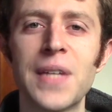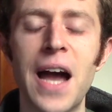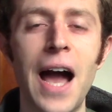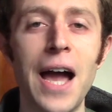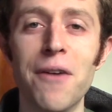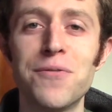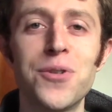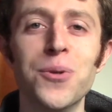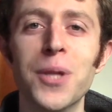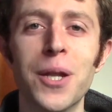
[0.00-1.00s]
have
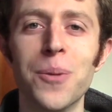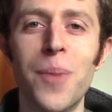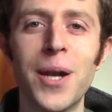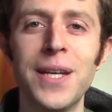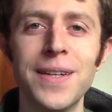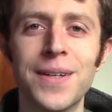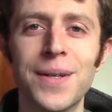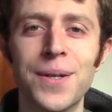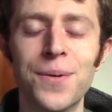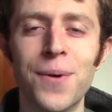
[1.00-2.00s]
too little money
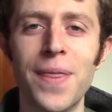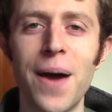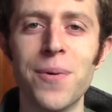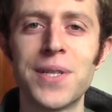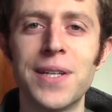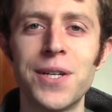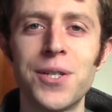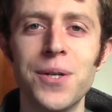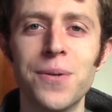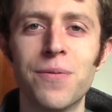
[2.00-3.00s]
when that was an
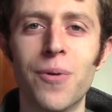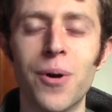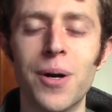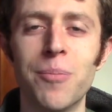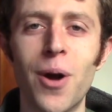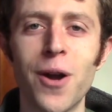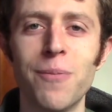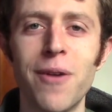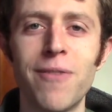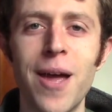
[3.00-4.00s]
issue for part of
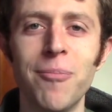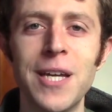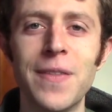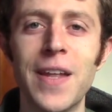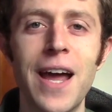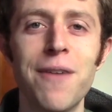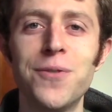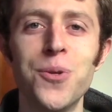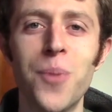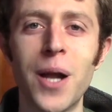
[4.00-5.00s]
my family, and then I have
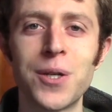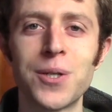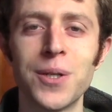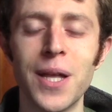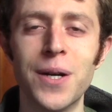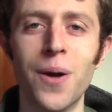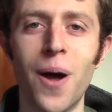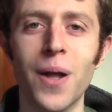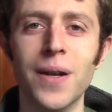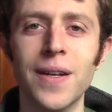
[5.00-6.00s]
too much later
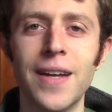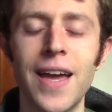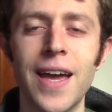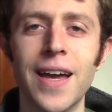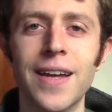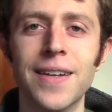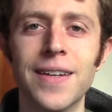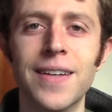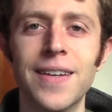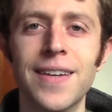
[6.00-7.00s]
on, and
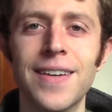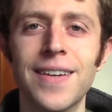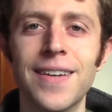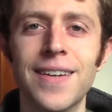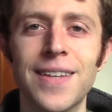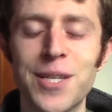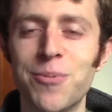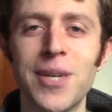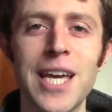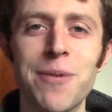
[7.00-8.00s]
this
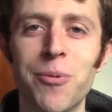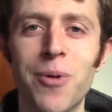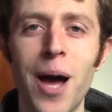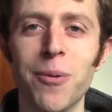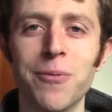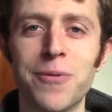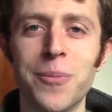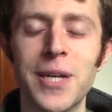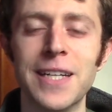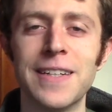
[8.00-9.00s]
became a problem for
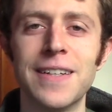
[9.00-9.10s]
me.